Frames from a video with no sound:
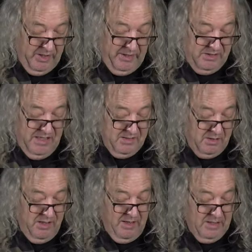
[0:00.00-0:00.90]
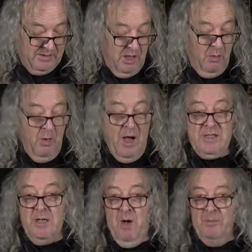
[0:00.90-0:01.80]
and it sounds like this. Well, I'll
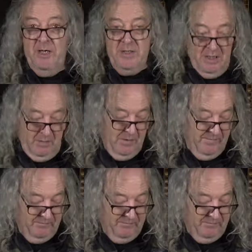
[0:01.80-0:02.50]
tell you what I'm going to do.